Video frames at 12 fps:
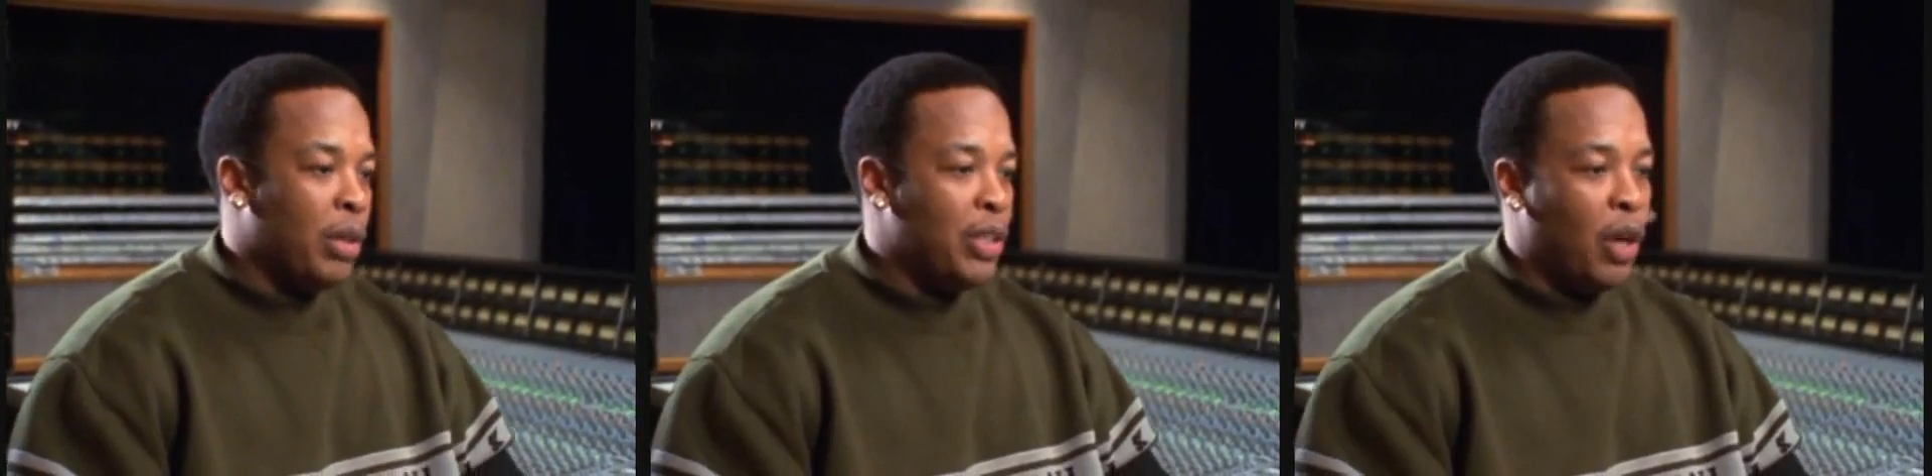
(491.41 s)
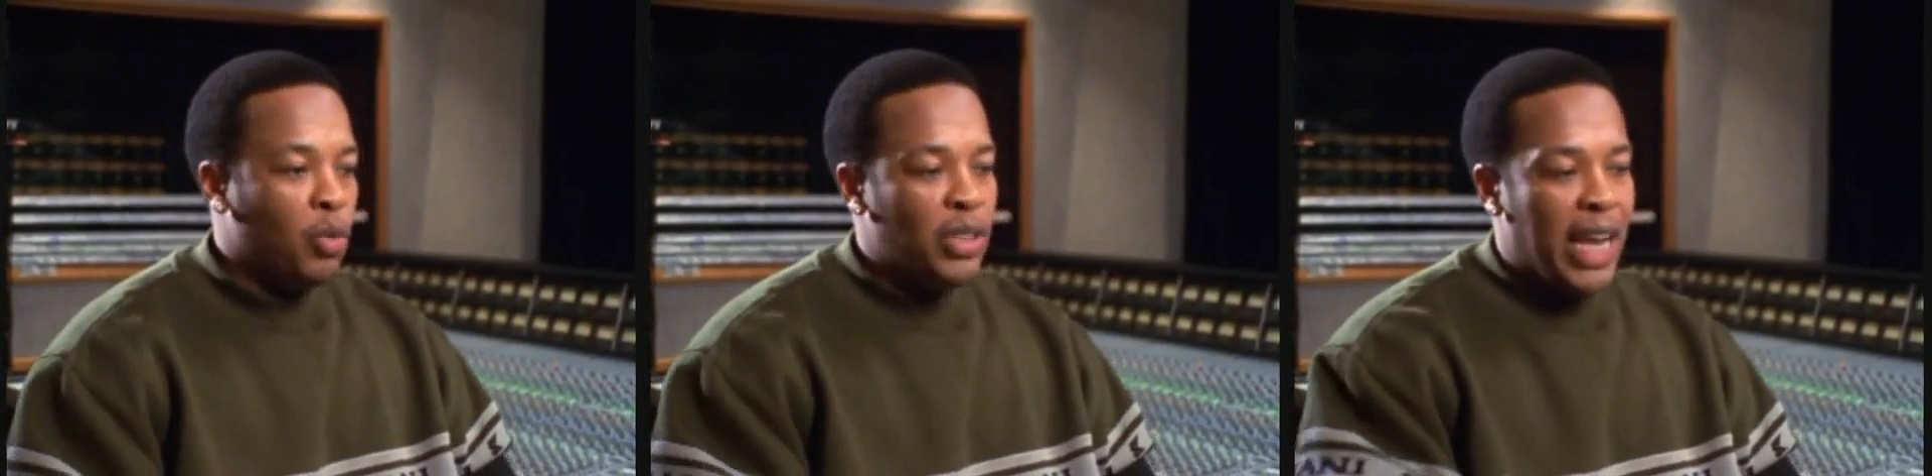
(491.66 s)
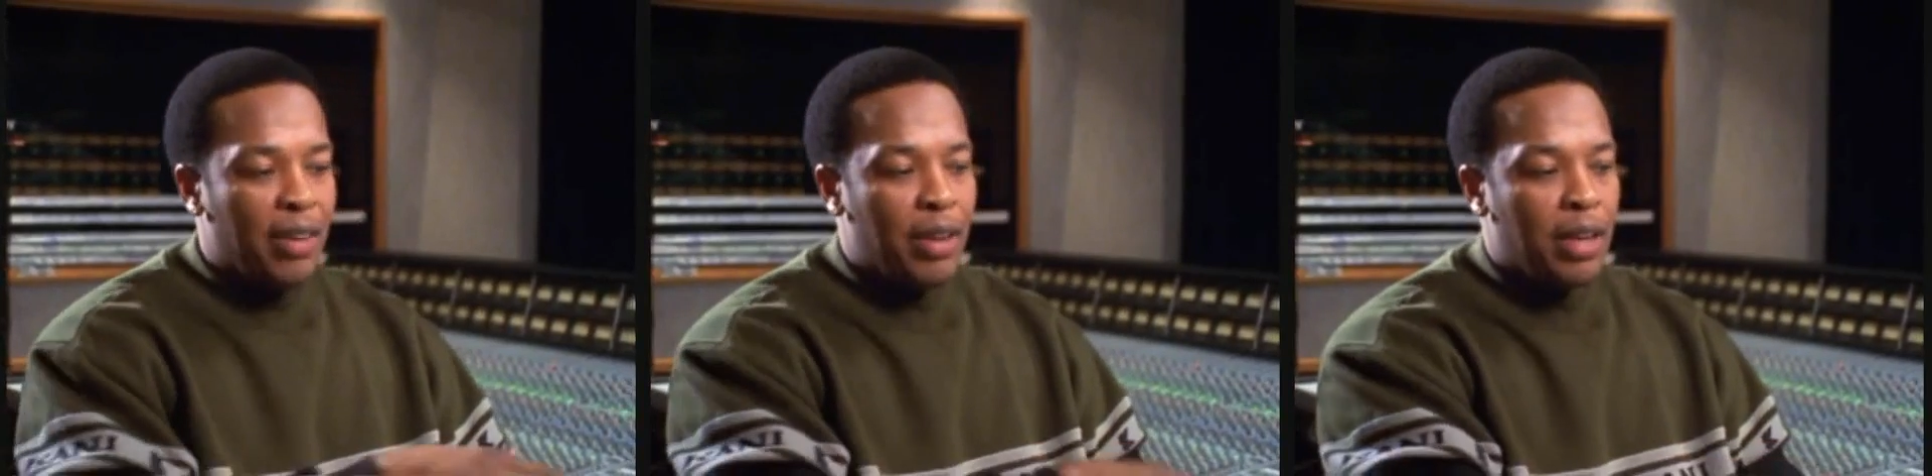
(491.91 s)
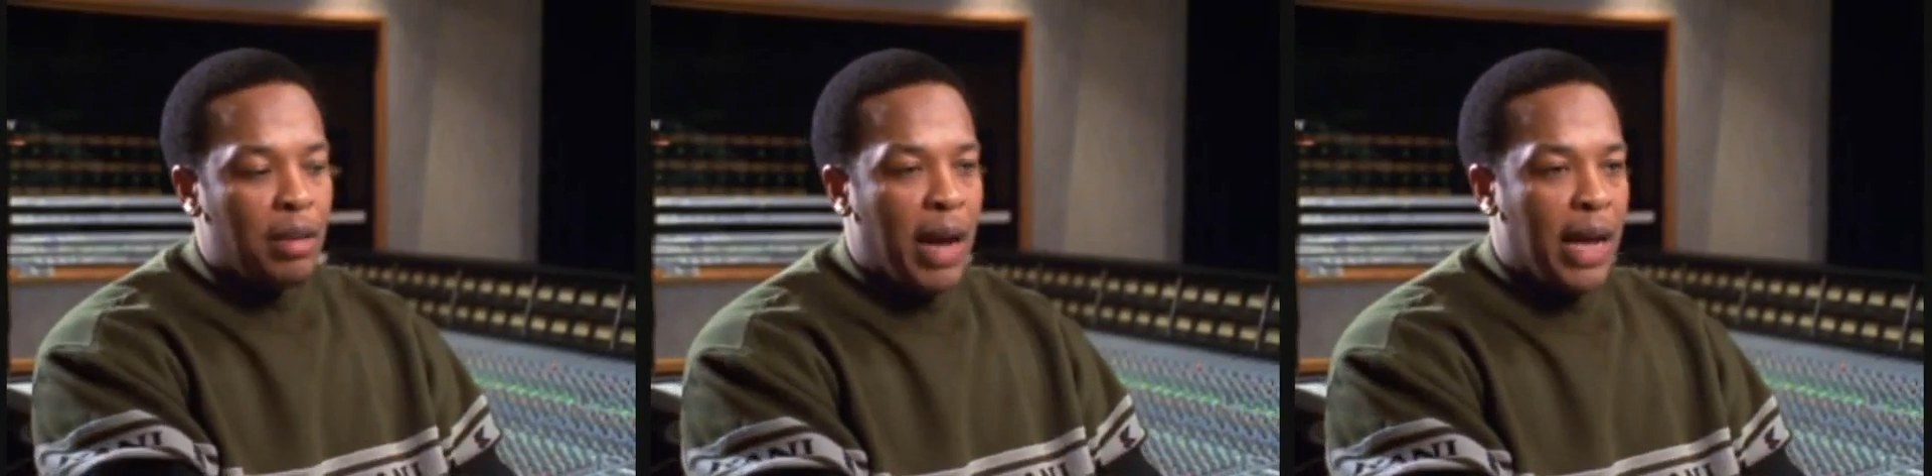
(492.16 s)
But don't
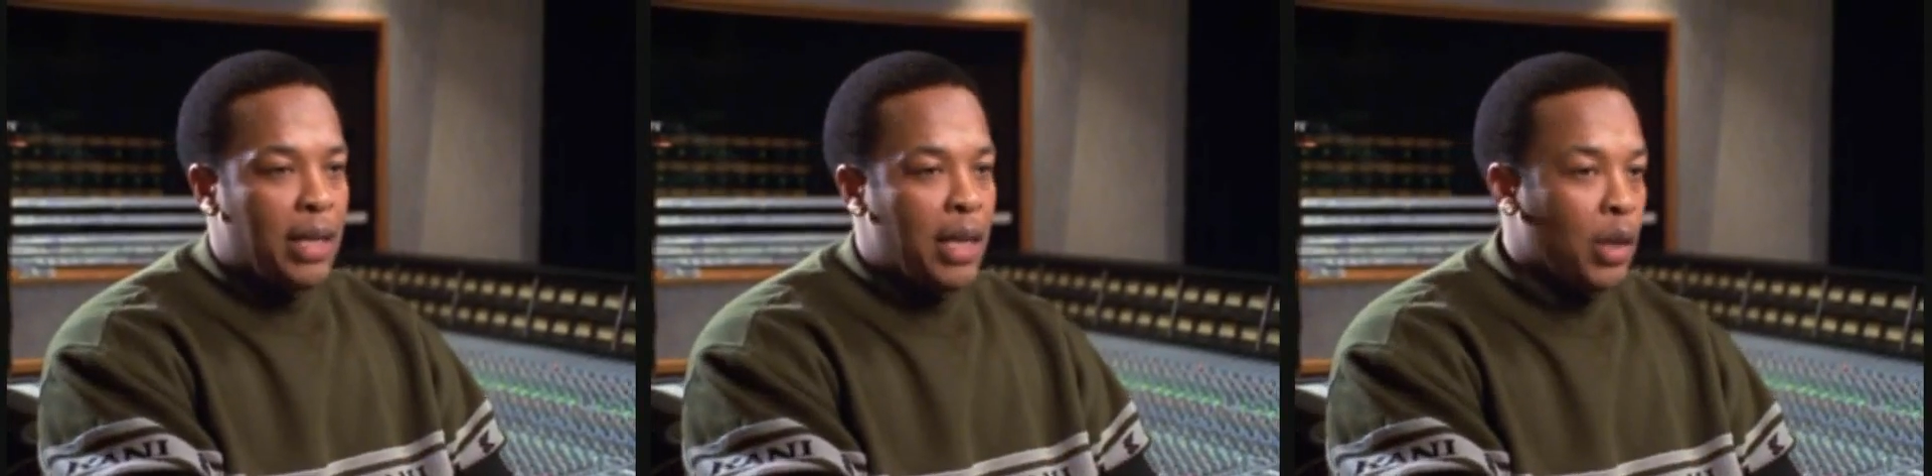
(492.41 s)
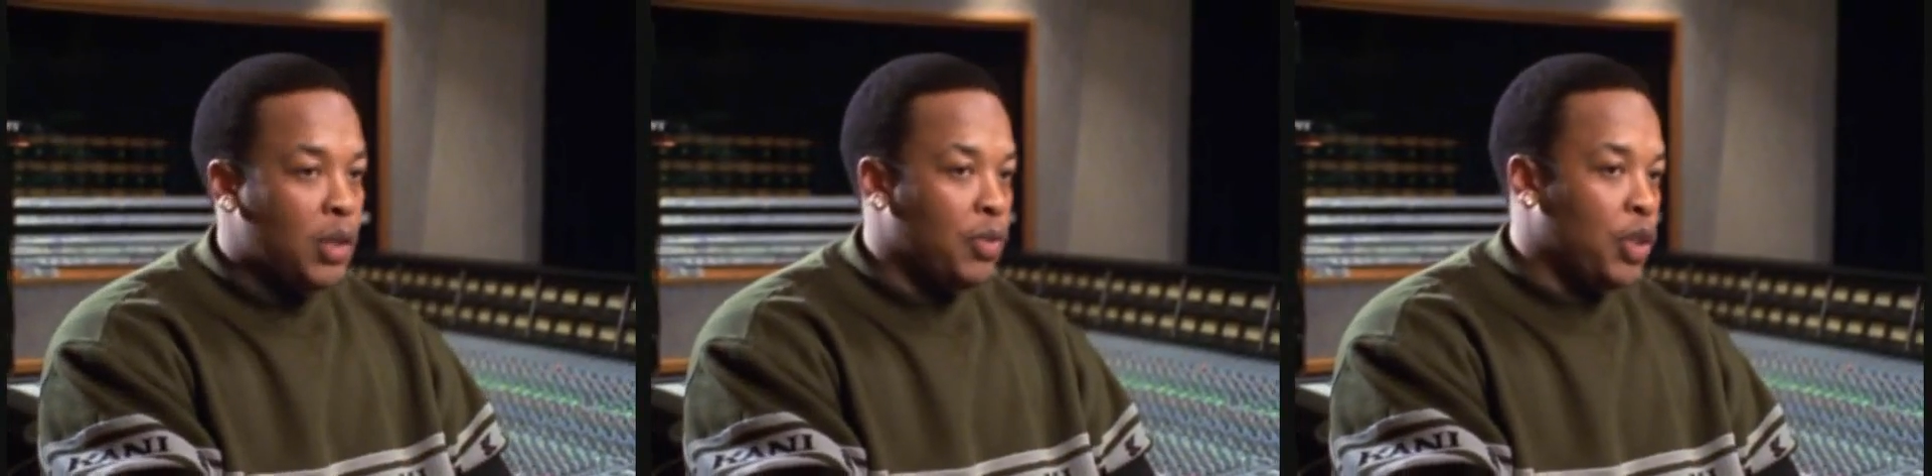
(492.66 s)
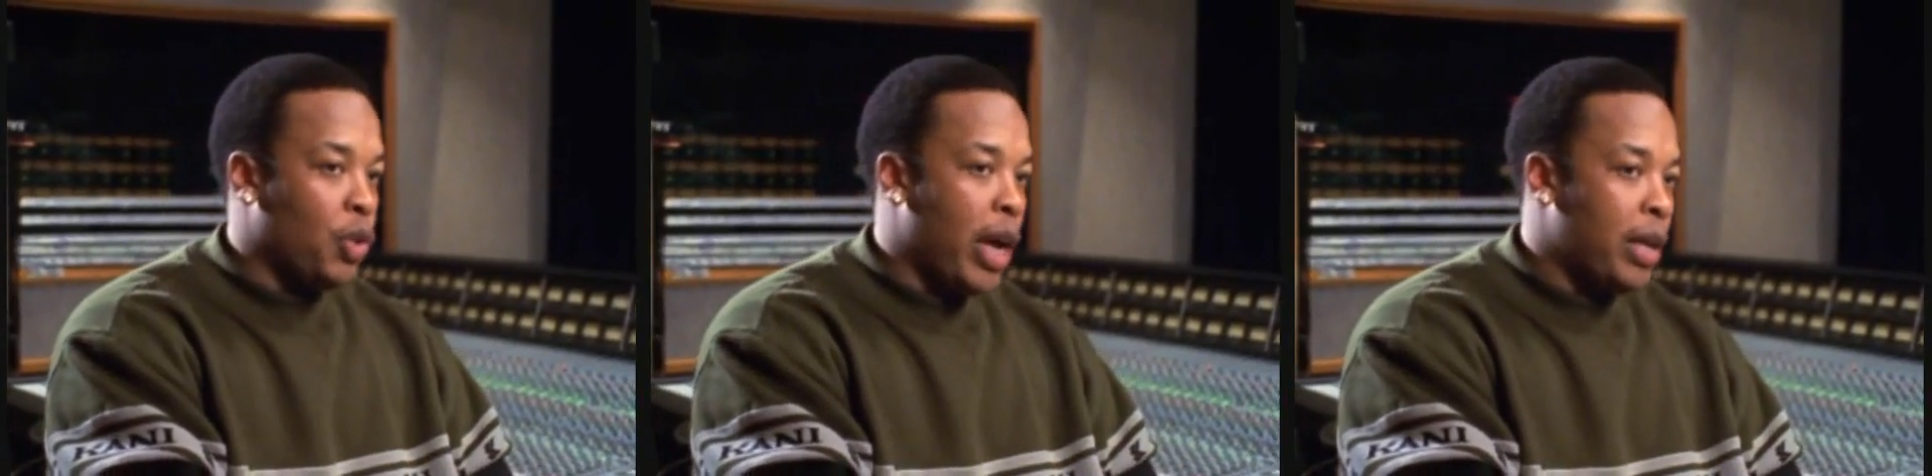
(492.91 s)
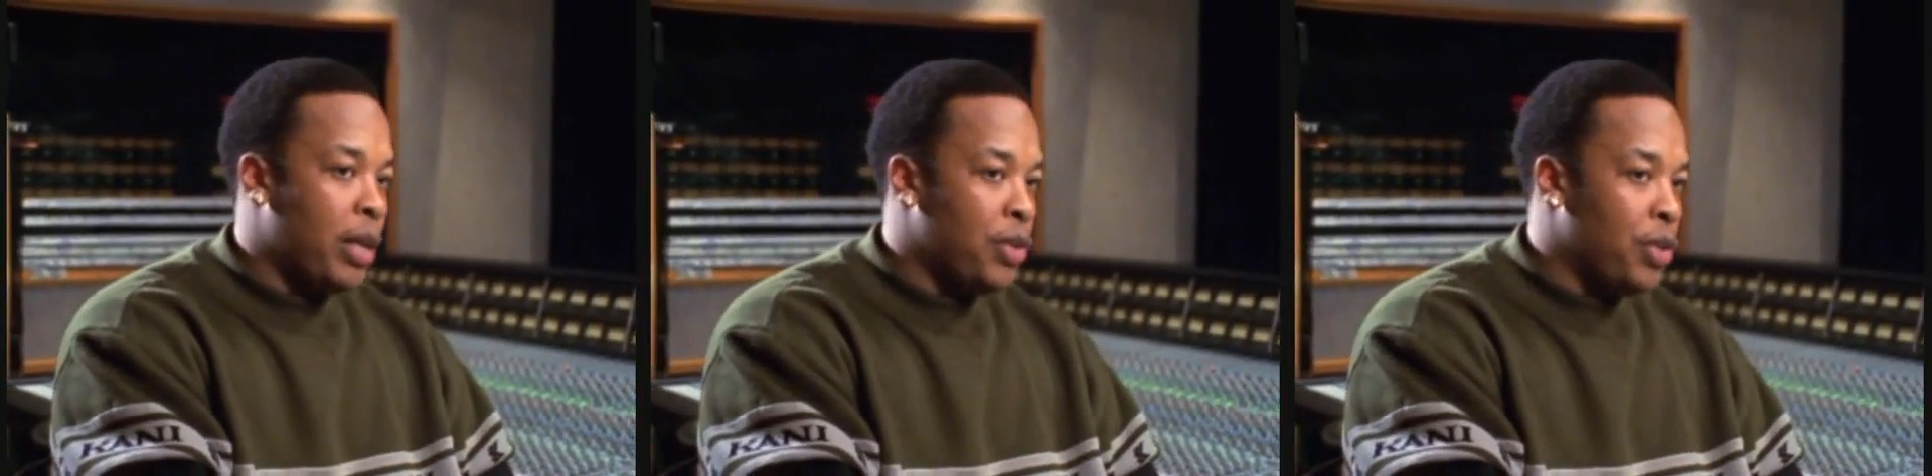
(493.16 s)
down anybody else for
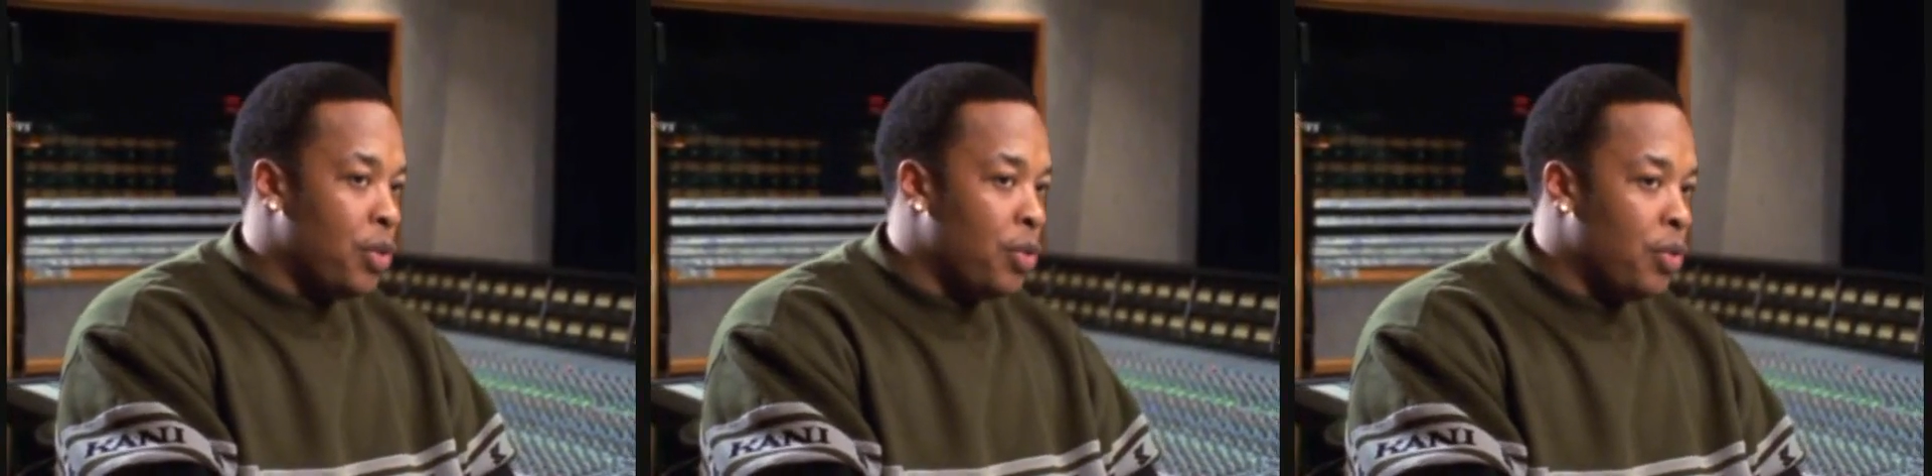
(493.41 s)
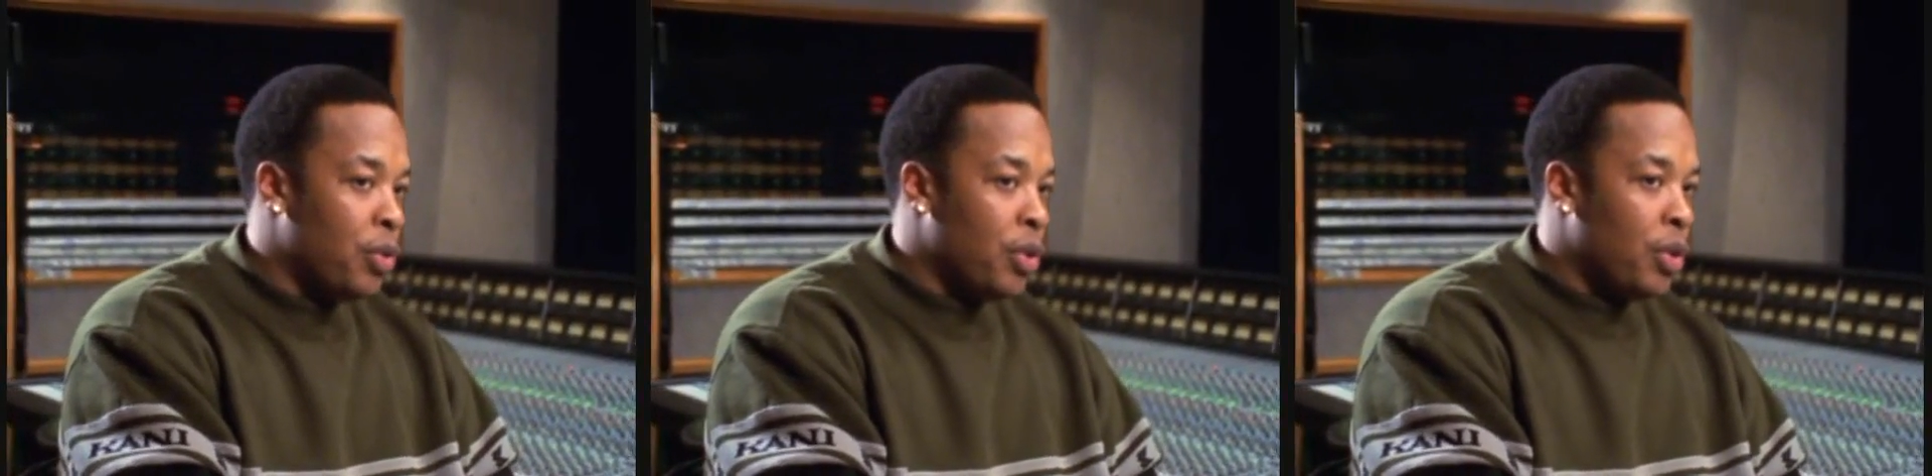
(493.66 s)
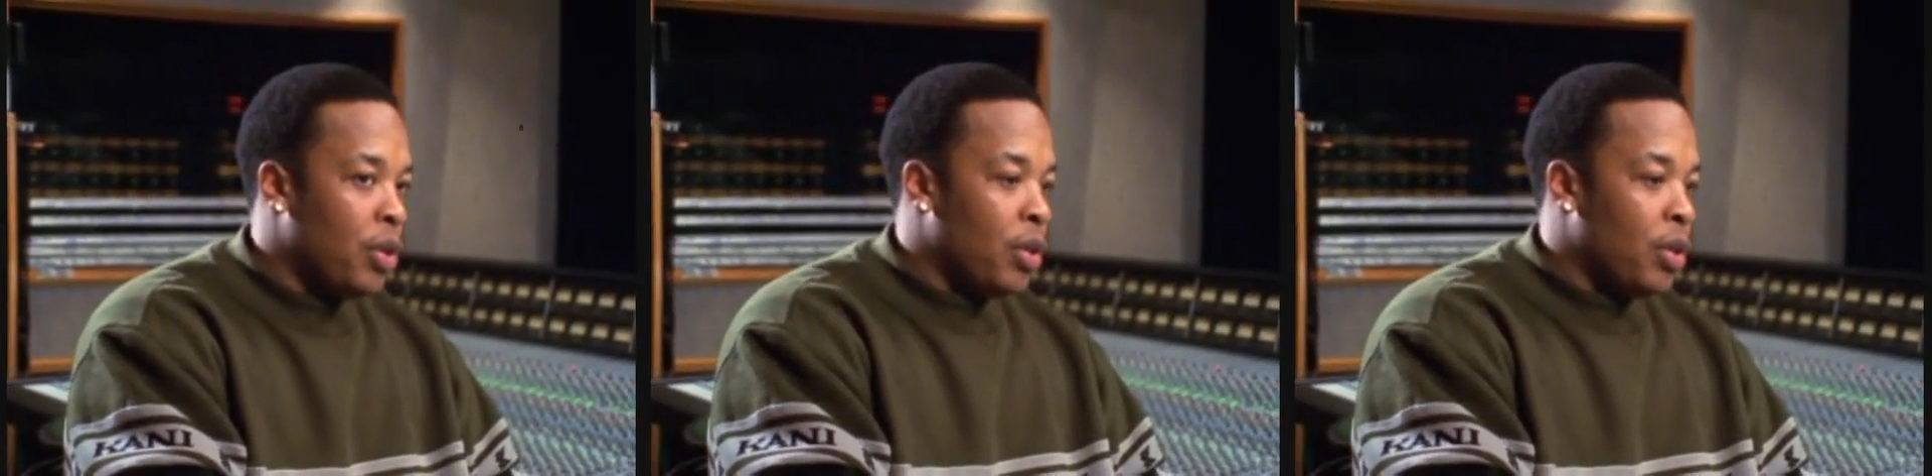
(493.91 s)
trying to do